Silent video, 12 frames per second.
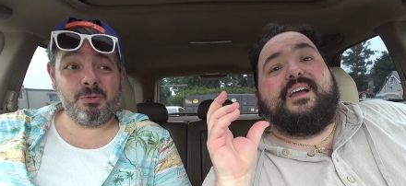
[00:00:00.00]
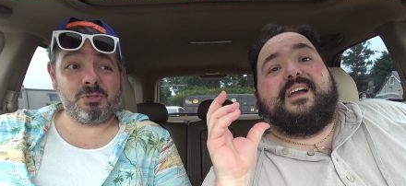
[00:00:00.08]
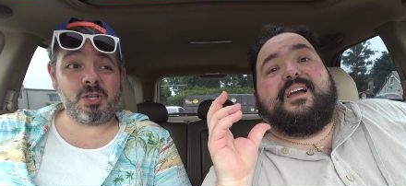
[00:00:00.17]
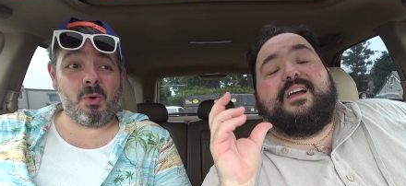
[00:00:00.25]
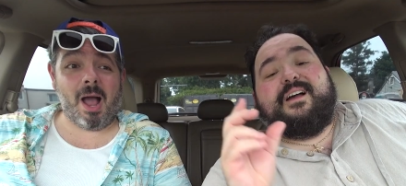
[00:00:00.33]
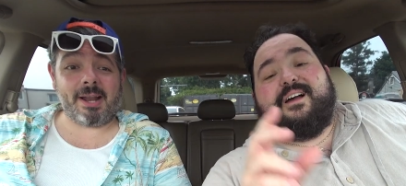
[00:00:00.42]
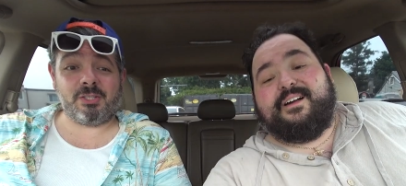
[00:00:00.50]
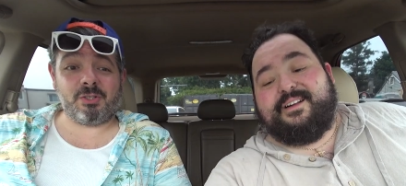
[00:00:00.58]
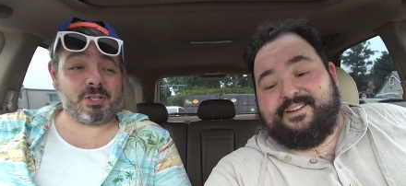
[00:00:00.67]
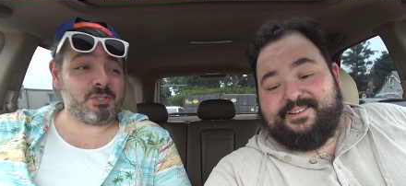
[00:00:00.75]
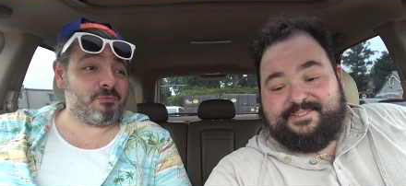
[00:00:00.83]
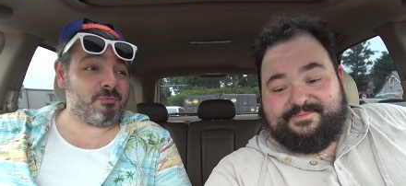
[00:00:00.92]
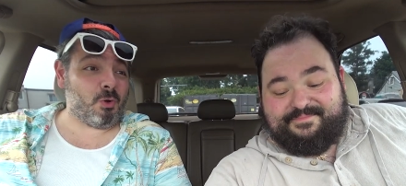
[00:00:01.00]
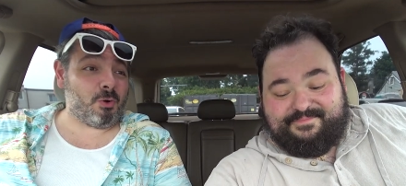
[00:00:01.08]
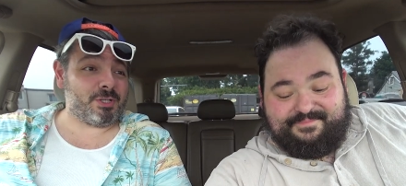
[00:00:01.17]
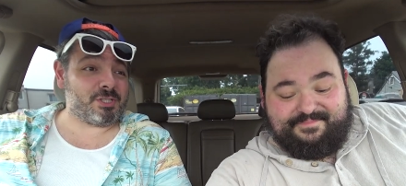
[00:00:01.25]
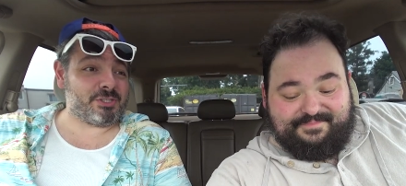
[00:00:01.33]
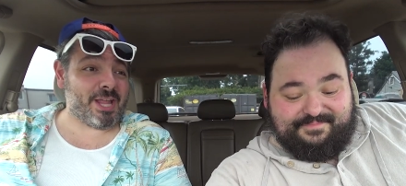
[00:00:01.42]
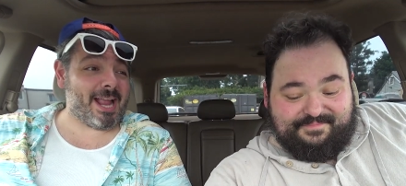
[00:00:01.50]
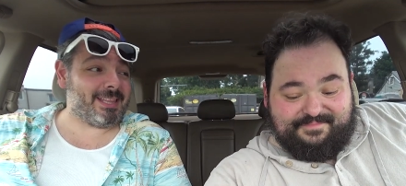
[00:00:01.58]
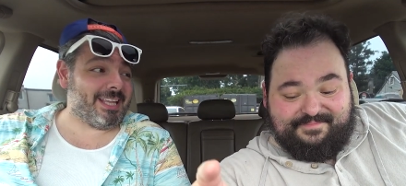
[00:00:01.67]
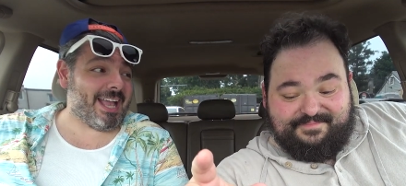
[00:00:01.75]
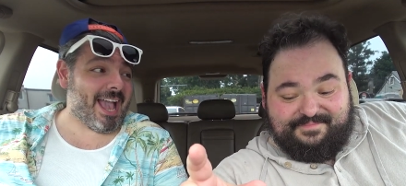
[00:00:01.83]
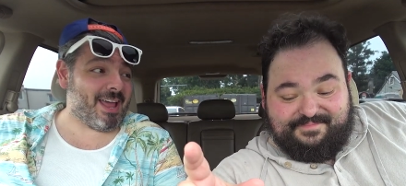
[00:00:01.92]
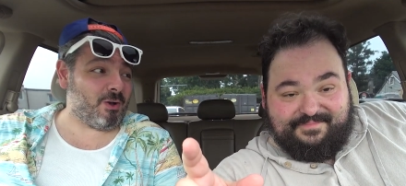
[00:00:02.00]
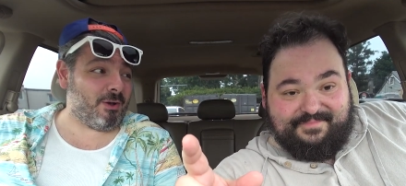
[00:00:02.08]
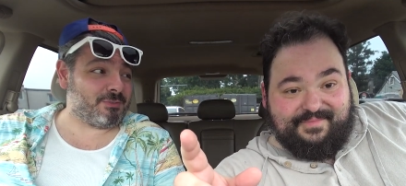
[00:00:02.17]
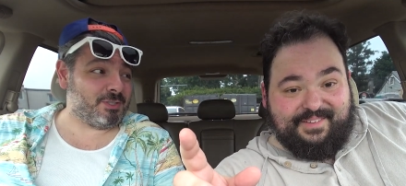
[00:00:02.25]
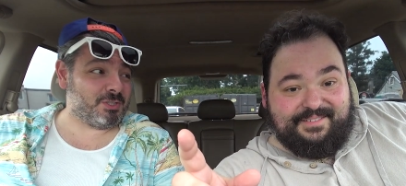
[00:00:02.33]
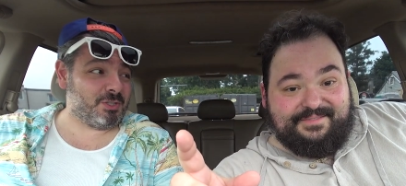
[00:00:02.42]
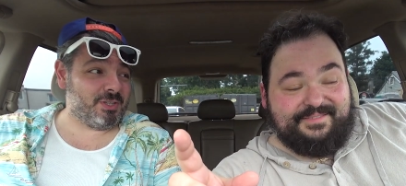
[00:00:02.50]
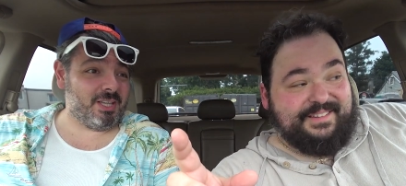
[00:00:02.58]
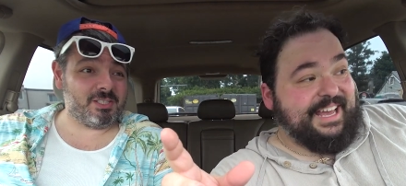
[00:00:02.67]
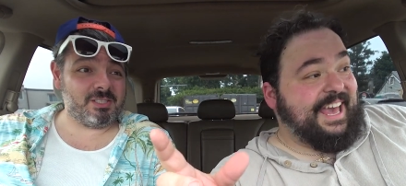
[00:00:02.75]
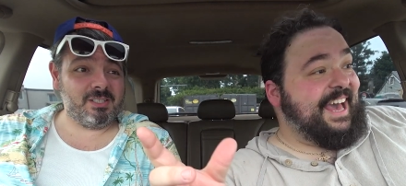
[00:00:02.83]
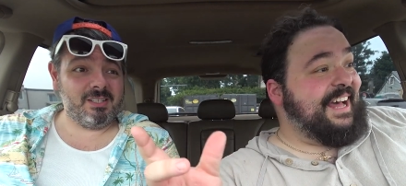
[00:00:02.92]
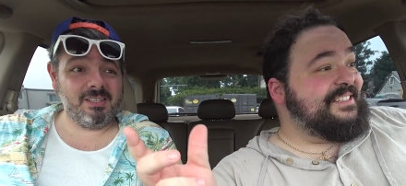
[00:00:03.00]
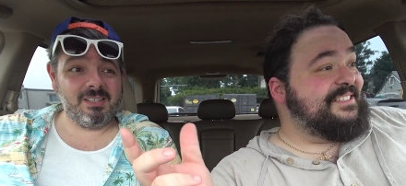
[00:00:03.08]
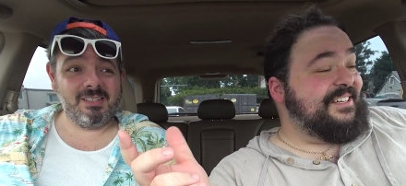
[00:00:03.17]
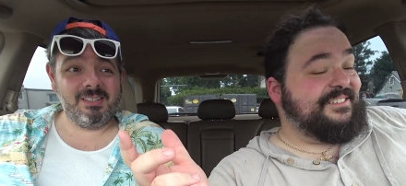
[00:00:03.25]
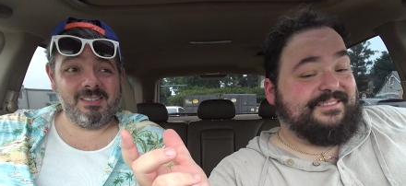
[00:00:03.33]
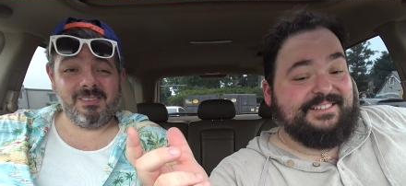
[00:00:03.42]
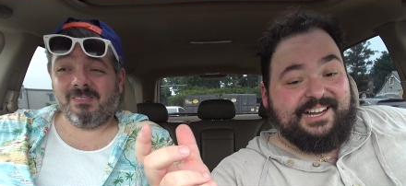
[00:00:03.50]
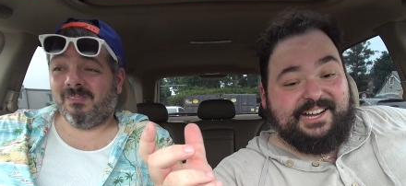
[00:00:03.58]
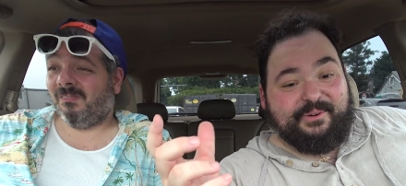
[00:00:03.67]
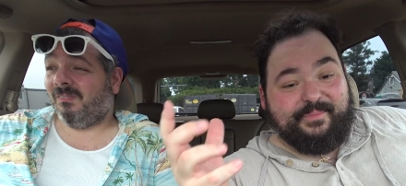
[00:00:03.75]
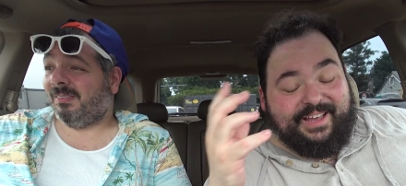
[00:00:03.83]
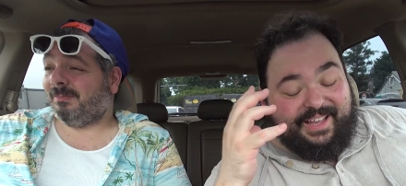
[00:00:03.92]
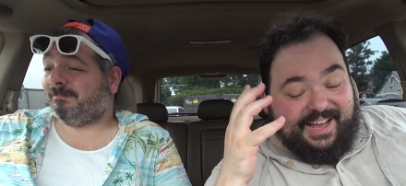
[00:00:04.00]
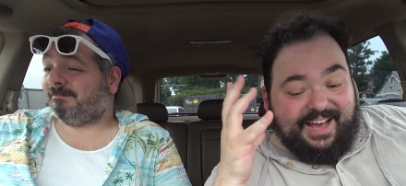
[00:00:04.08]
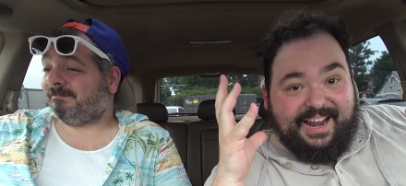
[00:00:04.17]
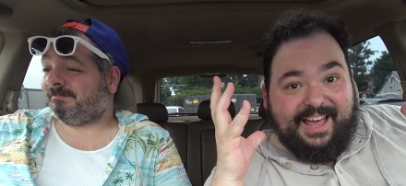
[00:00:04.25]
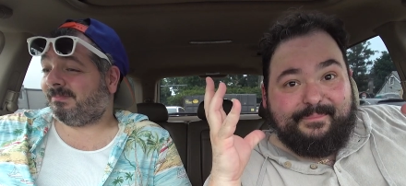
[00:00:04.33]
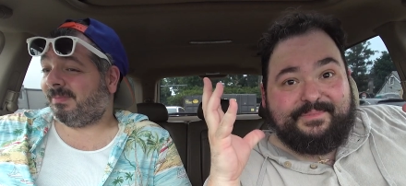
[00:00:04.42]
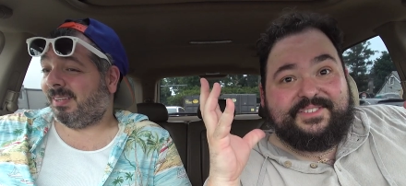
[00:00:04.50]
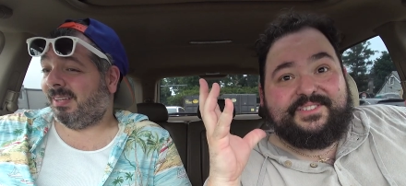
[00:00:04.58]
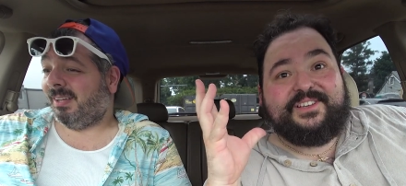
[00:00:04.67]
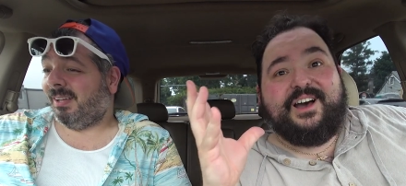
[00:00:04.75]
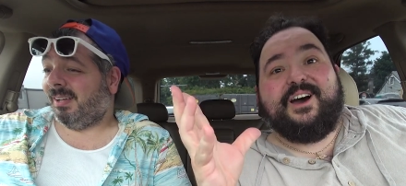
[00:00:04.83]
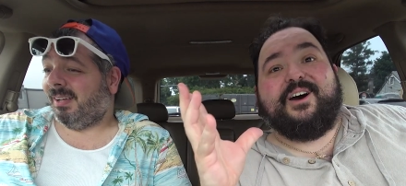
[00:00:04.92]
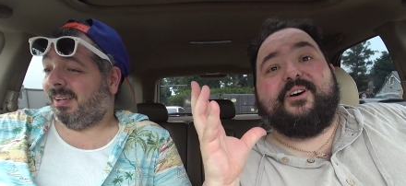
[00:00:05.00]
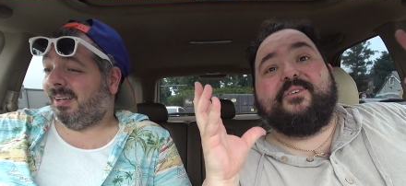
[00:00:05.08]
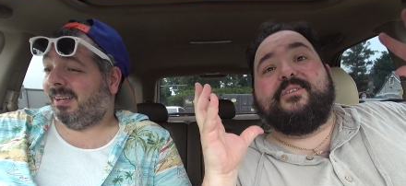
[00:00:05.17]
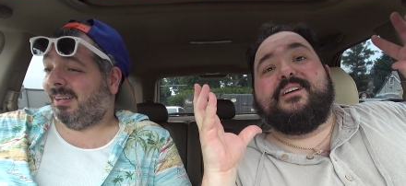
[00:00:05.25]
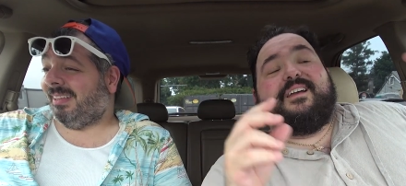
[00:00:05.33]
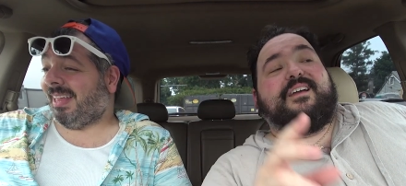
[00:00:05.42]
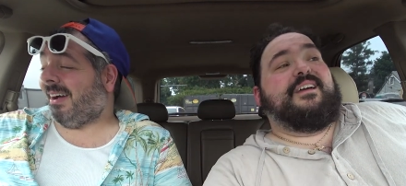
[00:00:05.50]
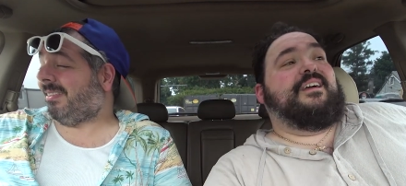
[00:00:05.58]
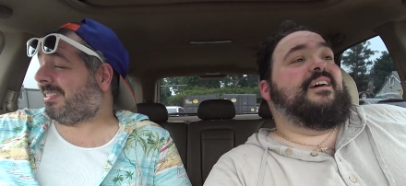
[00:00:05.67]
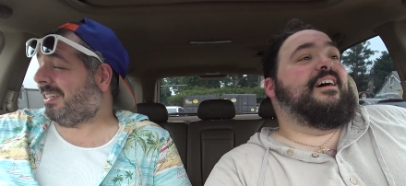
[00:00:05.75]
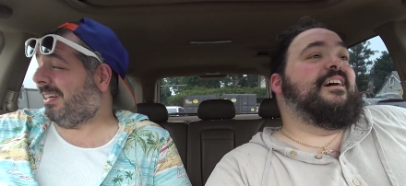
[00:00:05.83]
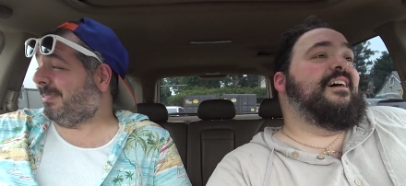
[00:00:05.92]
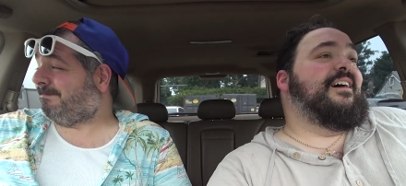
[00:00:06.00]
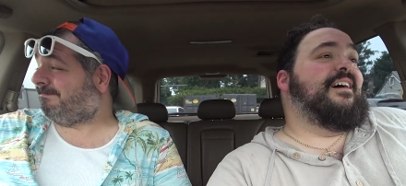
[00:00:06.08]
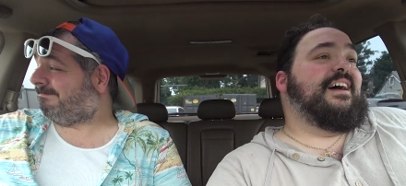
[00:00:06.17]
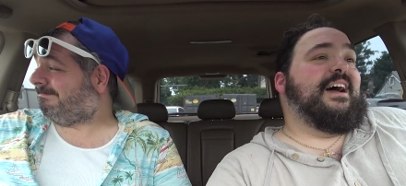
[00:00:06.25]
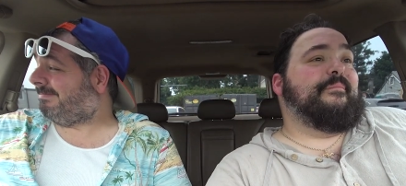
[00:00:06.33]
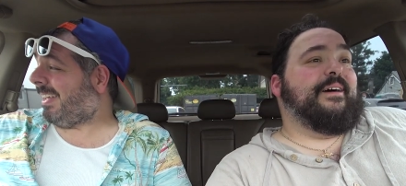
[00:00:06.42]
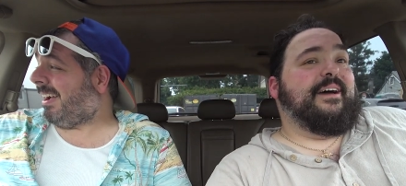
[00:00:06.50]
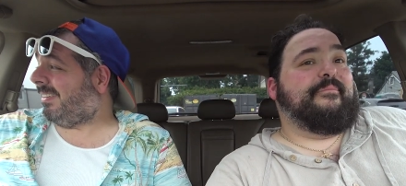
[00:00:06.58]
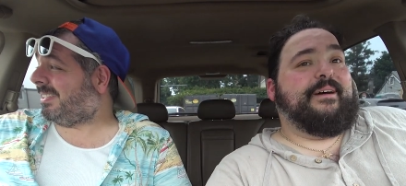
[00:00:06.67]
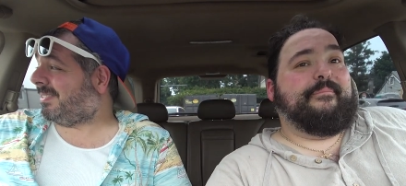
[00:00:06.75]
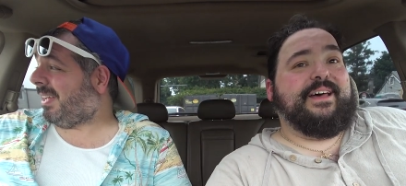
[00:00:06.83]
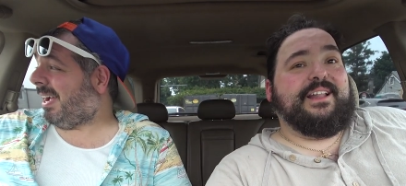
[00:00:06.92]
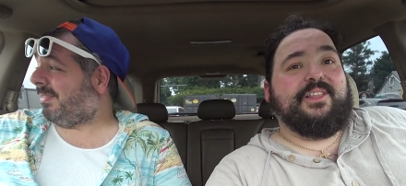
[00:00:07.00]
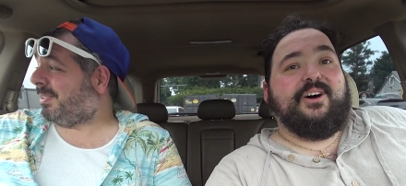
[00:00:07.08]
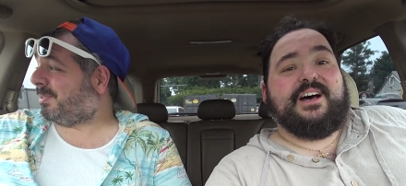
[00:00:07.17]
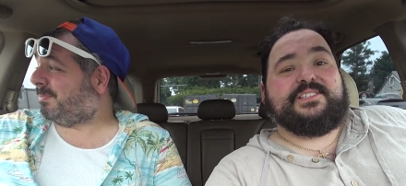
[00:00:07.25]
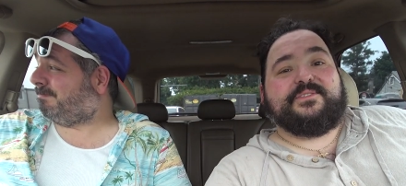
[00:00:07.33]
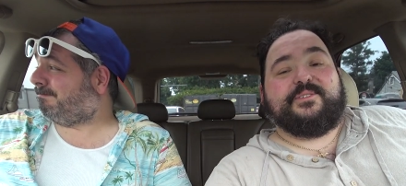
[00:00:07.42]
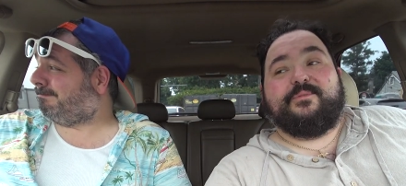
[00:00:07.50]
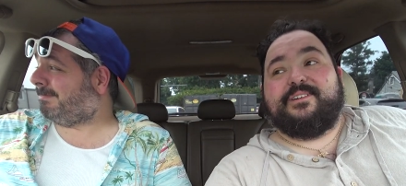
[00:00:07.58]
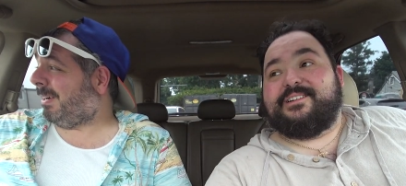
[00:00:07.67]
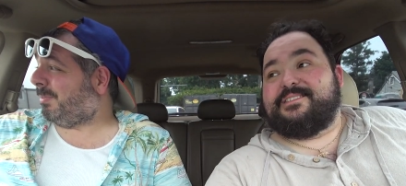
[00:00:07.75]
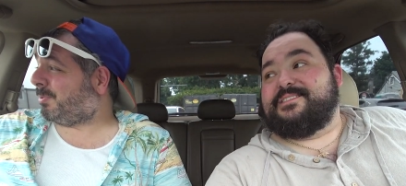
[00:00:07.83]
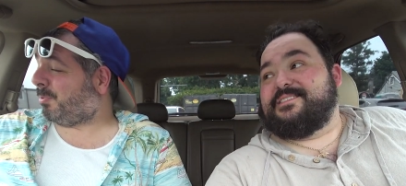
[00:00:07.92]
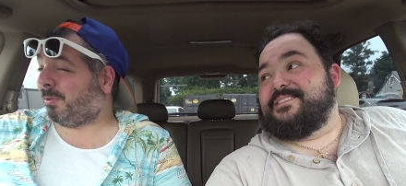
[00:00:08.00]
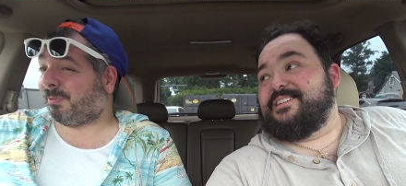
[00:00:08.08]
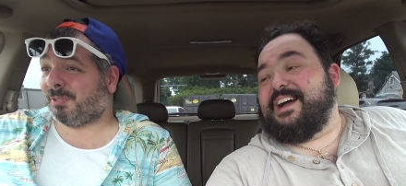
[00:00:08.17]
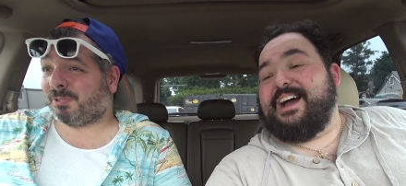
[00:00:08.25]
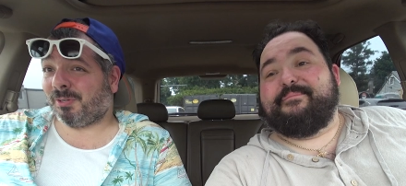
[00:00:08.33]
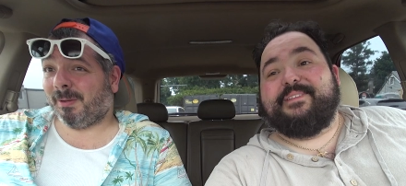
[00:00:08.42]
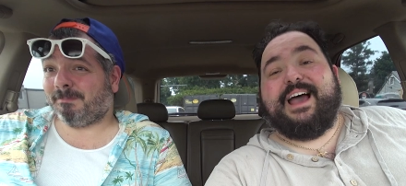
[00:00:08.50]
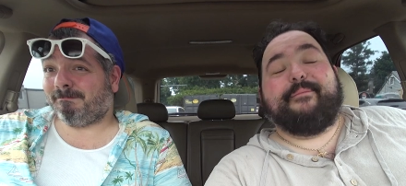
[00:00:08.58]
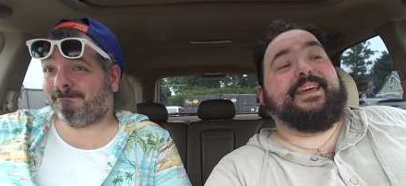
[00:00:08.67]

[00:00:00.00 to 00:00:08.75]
Speaker 1: Lou's so hot he took his Florida Stanley hat off to do this. I
Speaker 2: had to. Oh my God, I'm so.
Speaker 1: That was good. I'm at
Speaker 2: a loss for words. That was worth the trip. I